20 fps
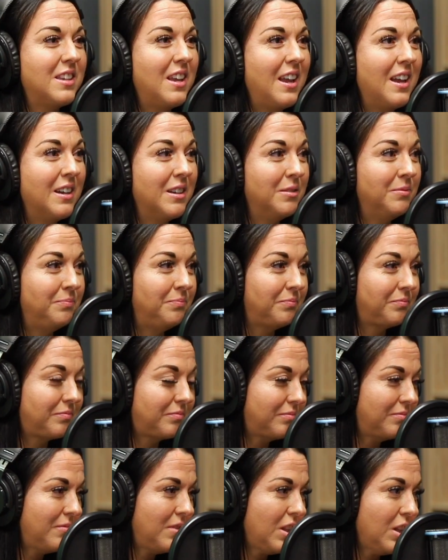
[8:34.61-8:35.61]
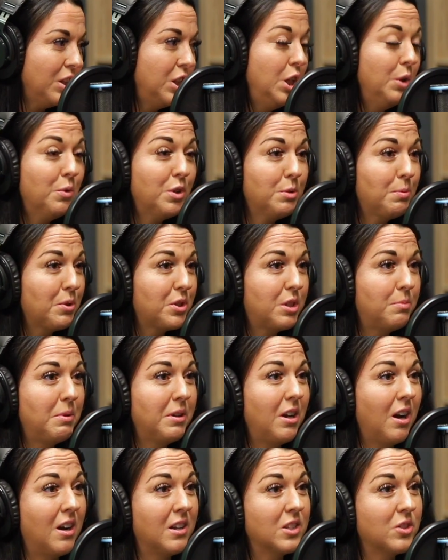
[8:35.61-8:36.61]
and you were supposed to be
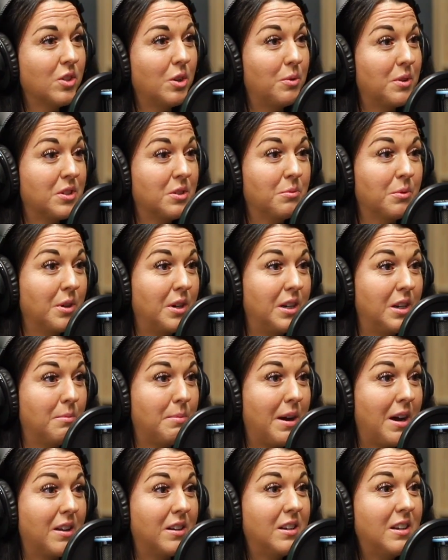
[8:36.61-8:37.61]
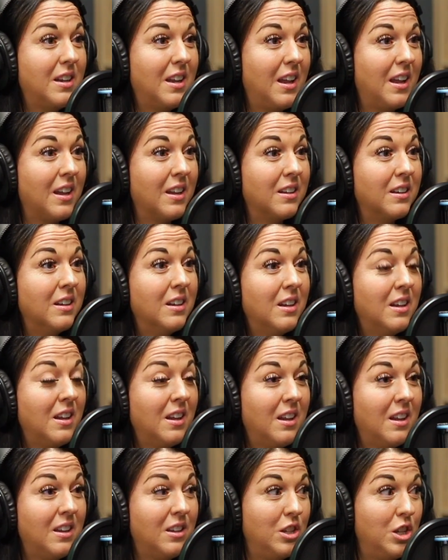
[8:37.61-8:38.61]
gone, so I wasn't worried about it. And
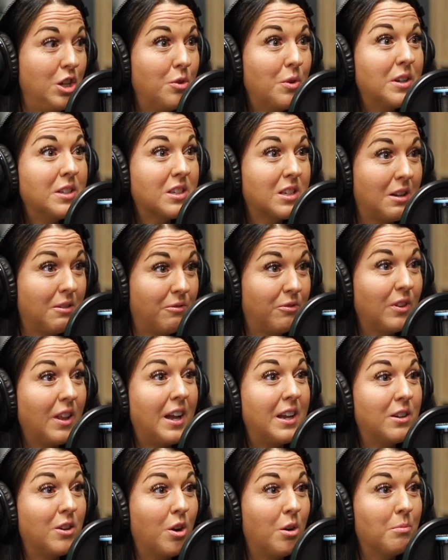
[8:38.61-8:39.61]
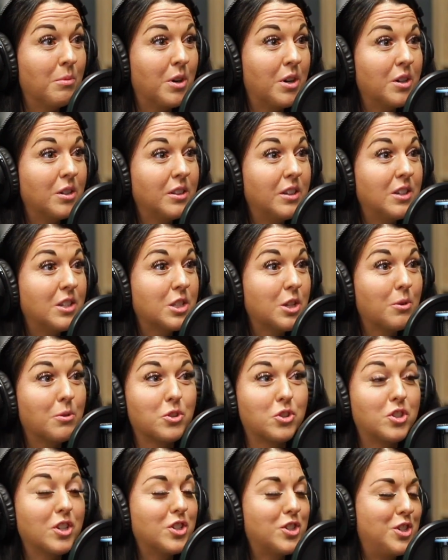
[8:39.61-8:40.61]
you ended up flying home early, so it was
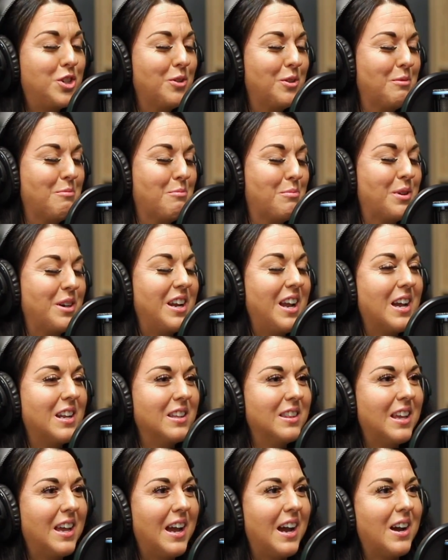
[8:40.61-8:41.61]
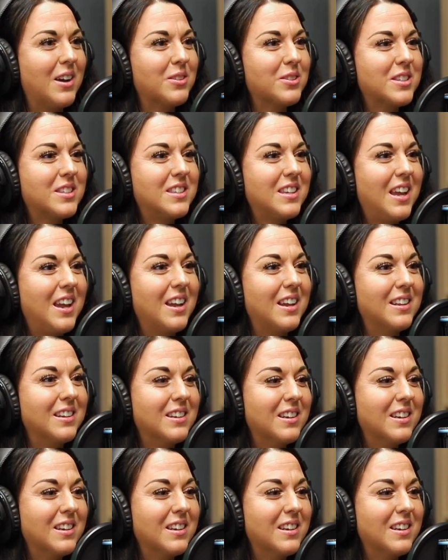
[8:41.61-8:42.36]
just you and Brianne in the house, and